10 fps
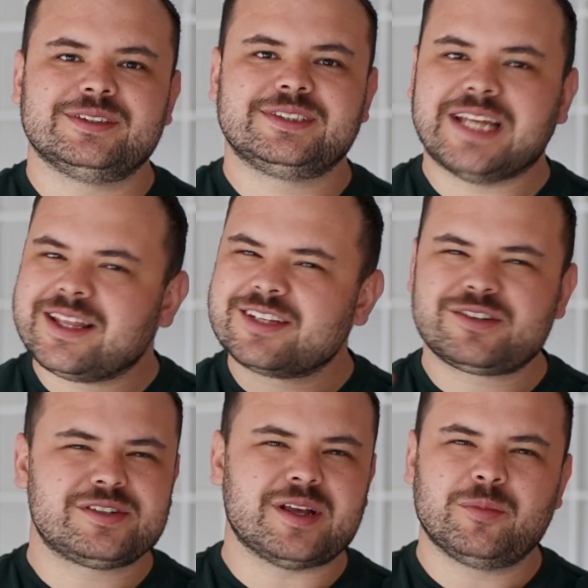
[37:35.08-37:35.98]
send this
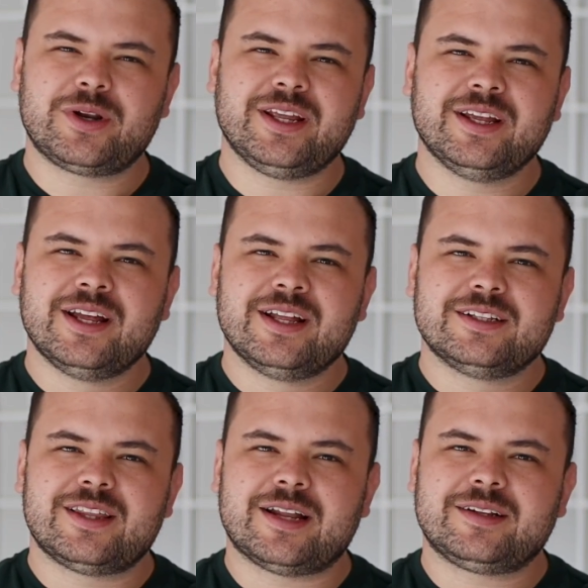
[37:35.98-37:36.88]
to somebody
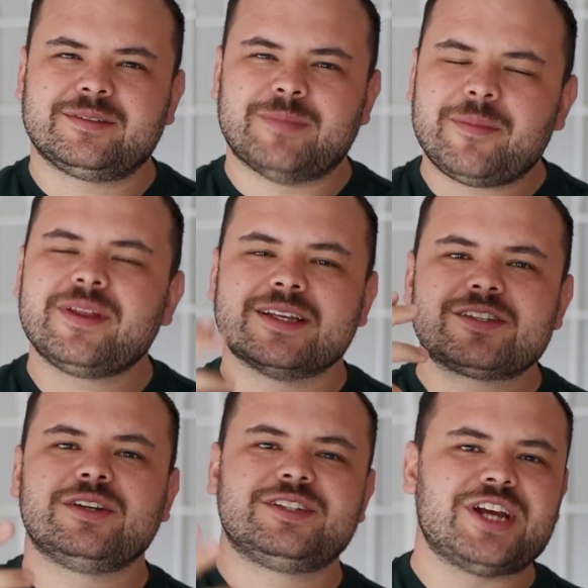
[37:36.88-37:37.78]
that maybe
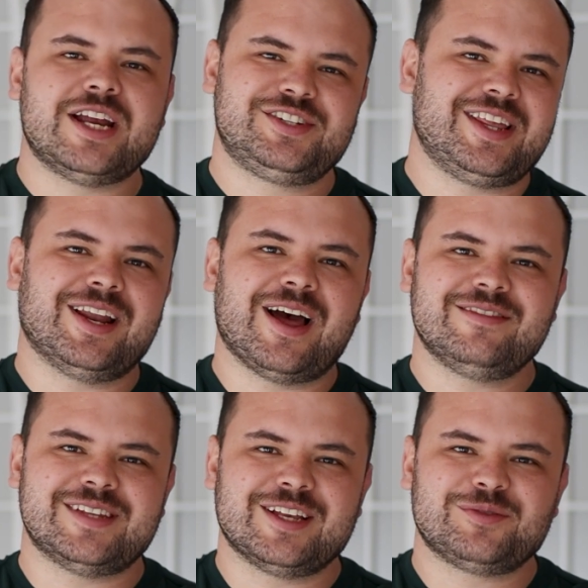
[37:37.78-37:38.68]
this could change their
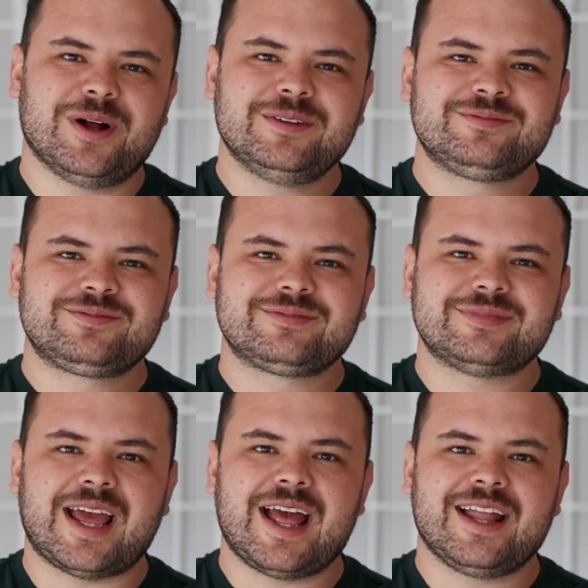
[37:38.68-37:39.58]
lives as well.
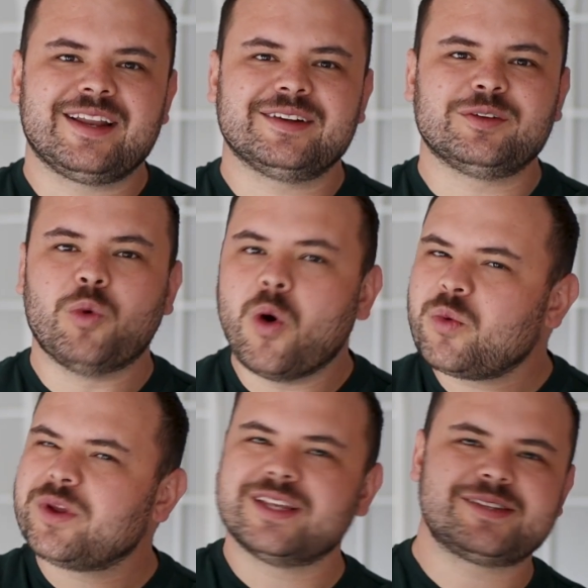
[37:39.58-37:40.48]
And
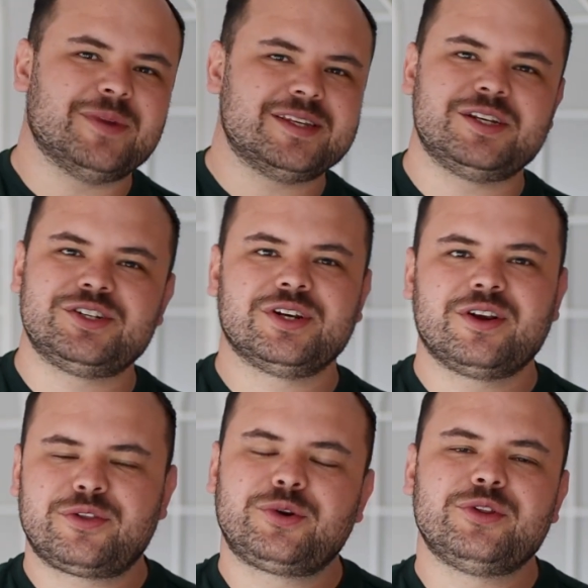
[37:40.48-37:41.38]
walk with this message
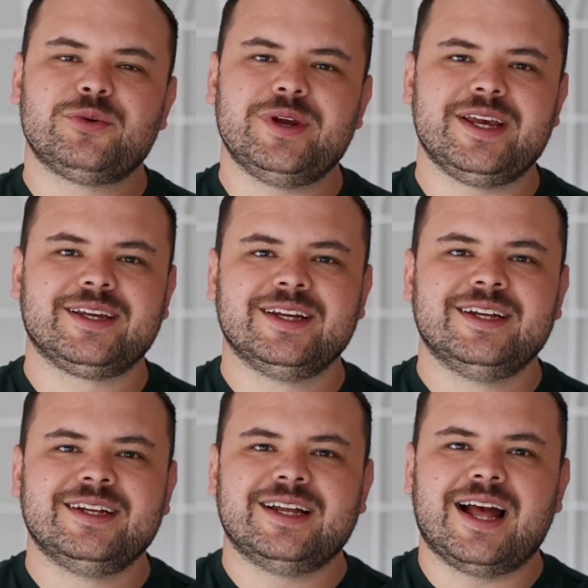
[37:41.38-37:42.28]
through the week
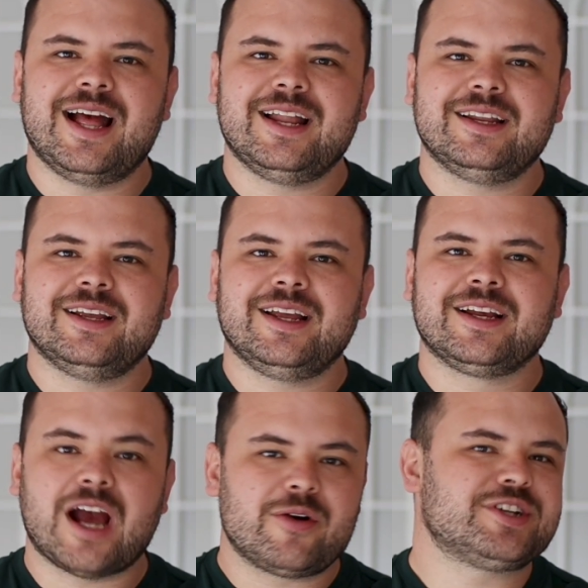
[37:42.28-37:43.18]
and
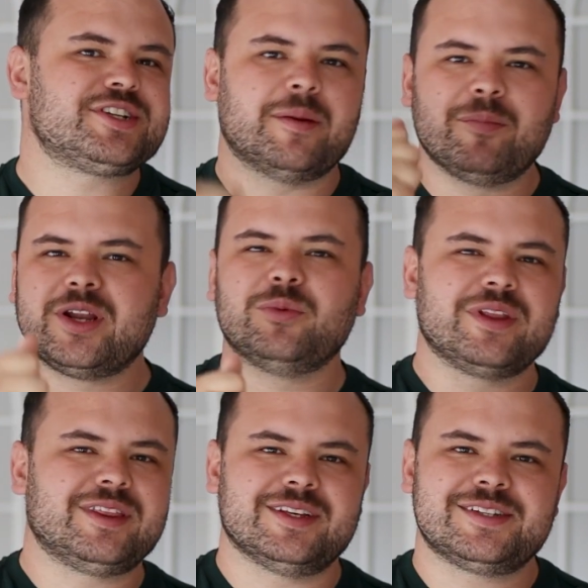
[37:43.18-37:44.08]
encourage somebody
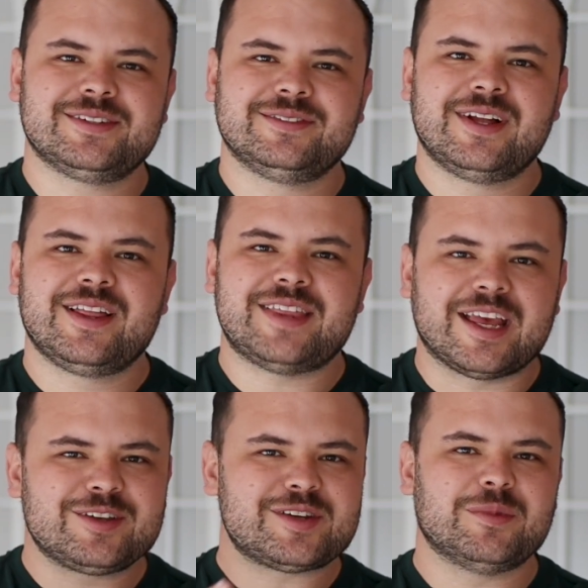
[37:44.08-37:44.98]
with this.
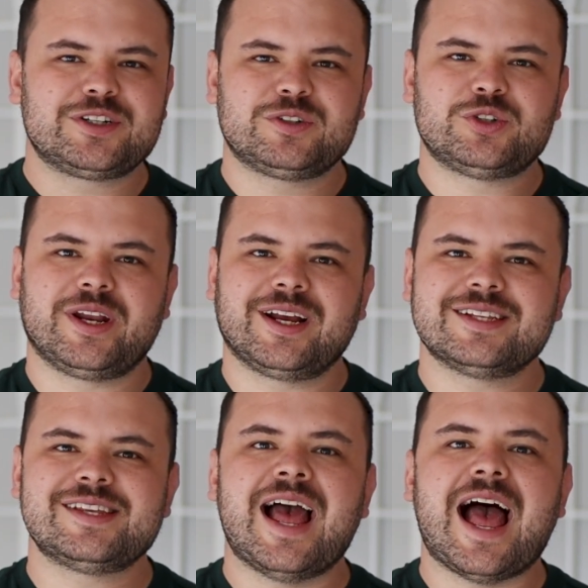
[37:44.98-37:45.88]
Thank you so much for joining
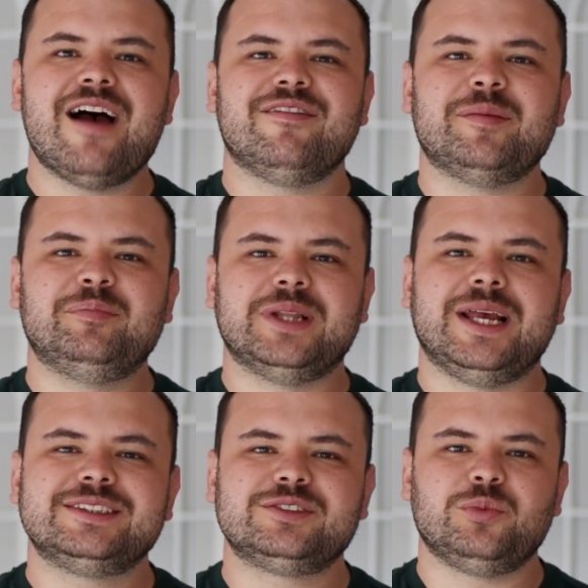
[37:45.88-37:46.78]
us. Have a
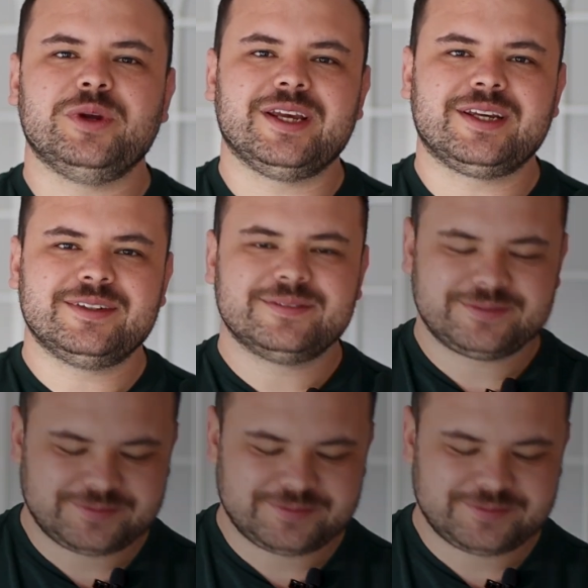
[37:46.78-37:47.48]
blessed week.